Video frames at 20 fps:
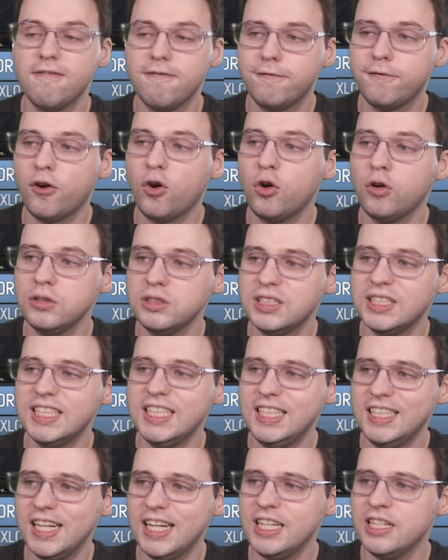
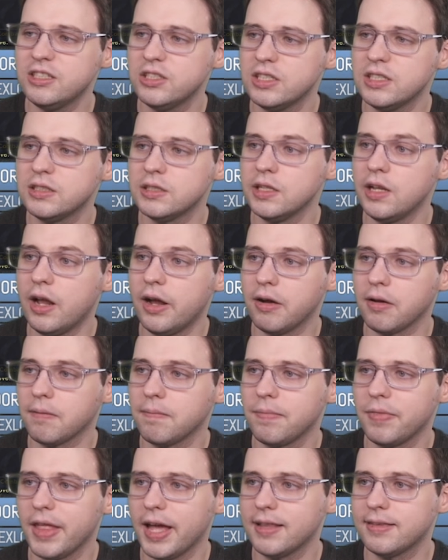14 inches long,
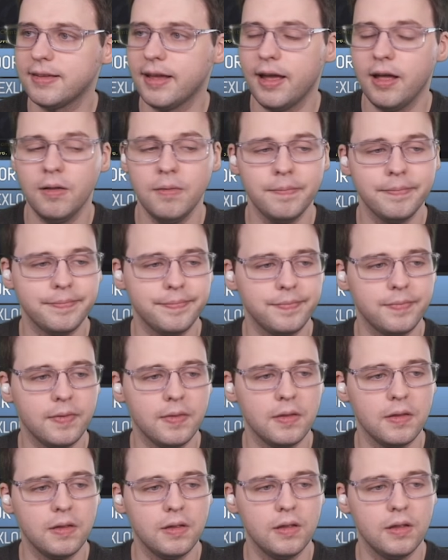that tail.
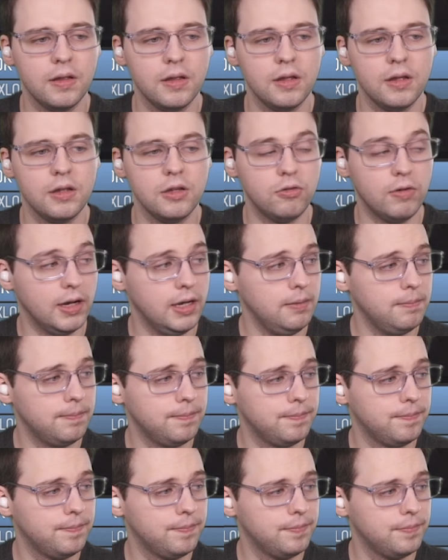You ready?
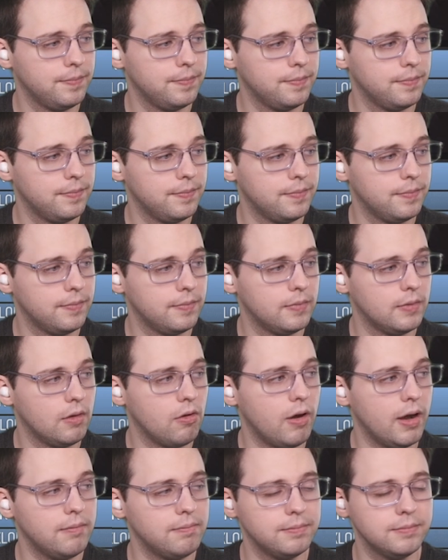Mm-hmm.
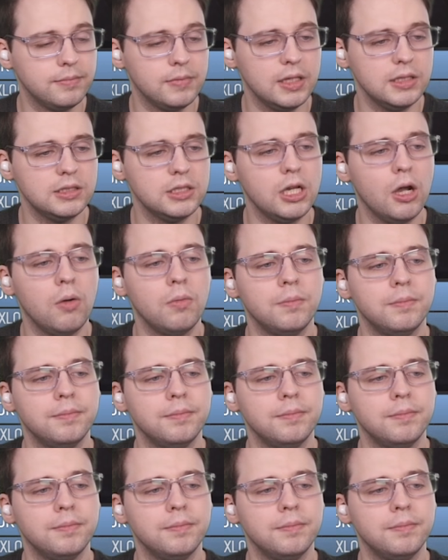Alright, let's go.